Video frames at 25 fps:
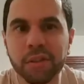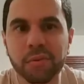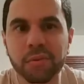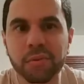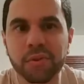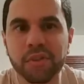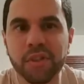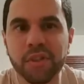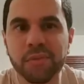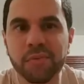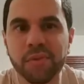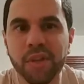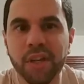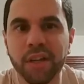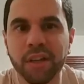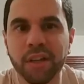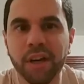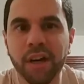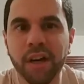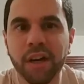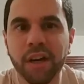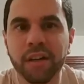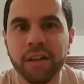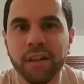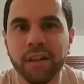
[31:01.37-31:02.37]
what seems like
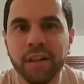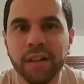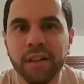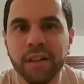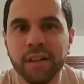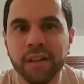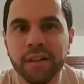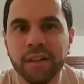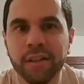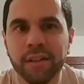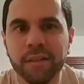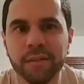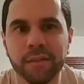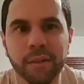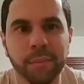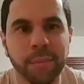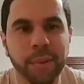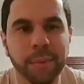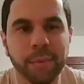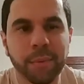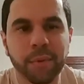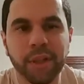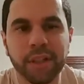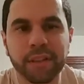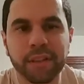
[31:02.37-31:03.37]
the
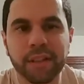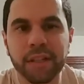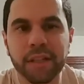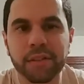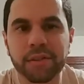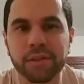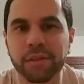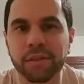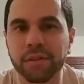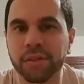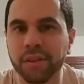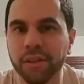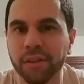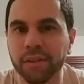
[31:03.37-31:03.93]
people like that too,